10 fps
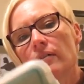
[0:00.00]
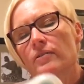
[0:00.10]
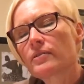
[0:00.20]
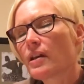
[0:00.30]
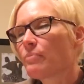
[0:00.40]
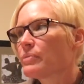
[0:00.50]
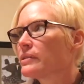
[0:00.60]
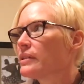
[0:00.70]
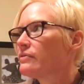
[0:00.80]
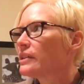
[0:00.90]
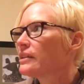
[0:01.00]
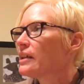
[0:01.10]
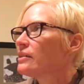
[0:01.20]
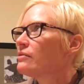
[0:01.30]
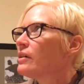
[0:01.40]
You stop
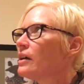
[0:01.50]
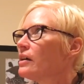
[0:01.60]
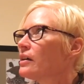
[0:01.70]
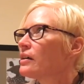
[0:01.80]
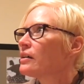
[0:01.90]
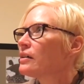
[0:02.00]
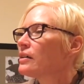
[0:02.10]
believing that you are.